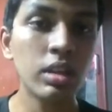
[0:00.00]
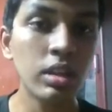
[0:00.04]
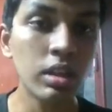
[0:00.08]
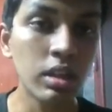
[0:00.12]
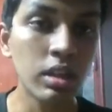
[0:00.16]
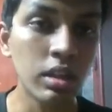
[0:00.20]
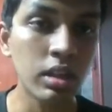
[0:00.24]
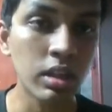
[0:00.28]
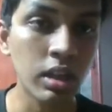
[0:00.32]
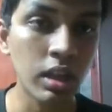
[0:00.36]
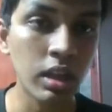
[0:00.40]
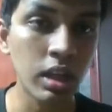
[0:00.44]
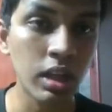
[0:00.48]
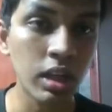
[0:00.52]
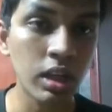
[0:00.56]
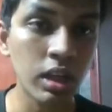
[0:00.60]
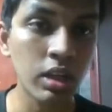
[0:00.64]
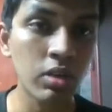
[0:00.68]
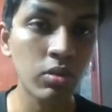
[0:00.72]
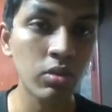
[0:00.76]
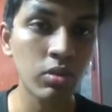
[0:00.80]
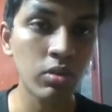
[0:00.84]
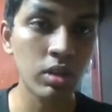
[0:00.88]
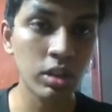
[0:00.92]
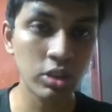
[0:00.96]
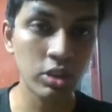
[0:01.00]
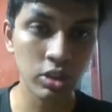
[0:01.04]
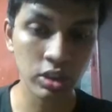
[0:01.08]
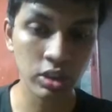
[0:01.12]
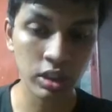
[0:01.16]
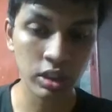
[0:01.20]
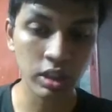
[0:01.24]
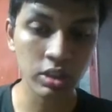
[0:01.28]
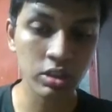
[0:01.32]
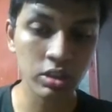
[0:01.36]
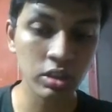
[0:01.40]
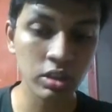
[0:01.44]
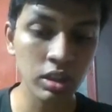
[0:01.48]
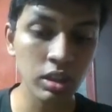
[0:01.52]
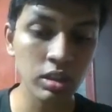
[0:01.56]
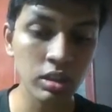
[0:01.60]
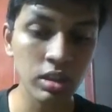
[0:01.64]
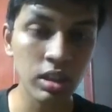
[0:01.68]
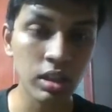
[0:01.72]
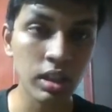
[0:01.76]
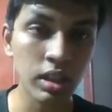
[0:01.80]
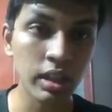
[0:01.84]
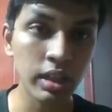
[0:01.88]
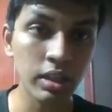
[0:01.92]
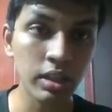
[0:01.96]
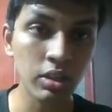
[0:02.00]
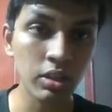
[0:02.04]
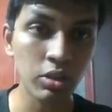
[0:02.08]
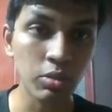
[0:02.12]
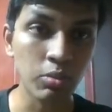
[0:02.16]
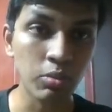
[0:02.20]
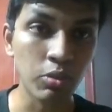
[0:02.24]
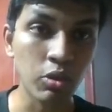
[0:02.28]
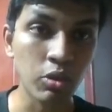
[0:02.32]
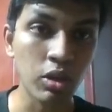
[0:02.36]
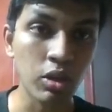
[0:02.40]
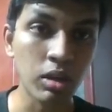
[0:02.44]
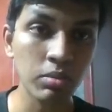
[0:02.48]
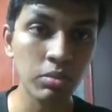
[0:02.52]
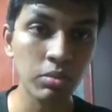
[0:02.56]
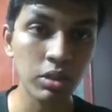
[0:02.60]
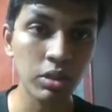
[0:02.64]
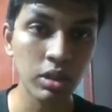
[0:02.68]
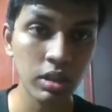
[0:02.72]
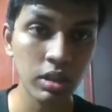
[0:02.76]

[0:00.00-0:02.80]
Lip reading: Now let's change this line to prompt